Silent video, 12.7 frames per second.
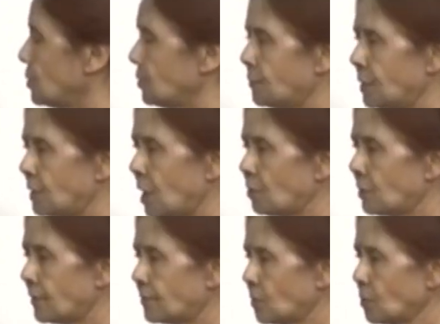so, we now
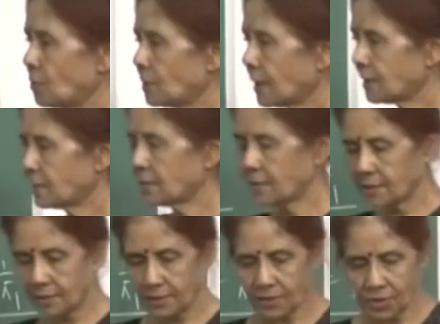have to look at
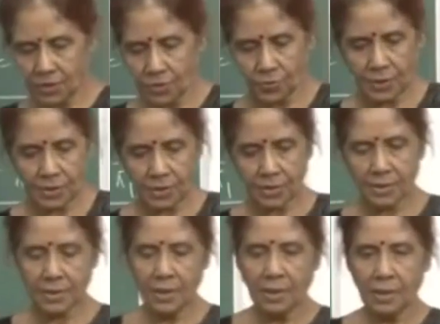the
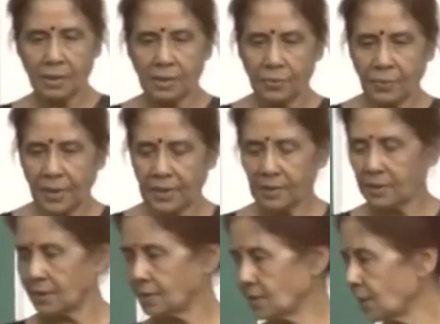situations where
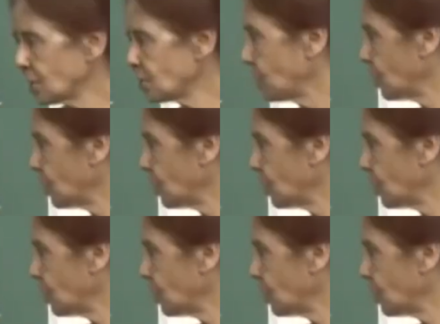these things